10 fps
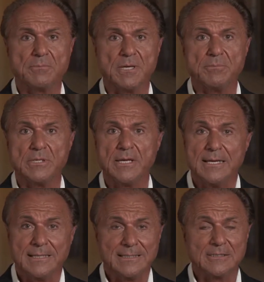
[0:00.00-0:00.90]
maybe
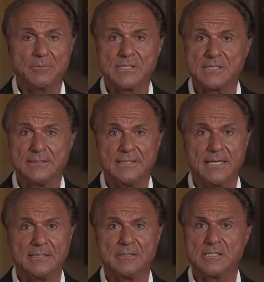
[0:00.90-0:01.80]
ligaments and
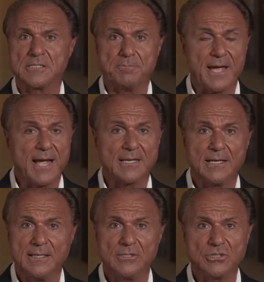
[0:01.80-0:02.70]
tendons,
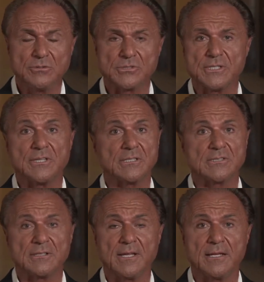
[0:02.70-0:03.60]
back issues and things
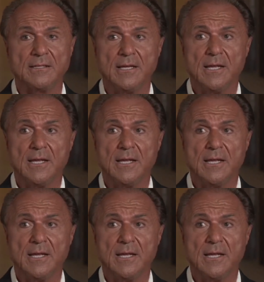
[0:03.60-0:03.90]
like that,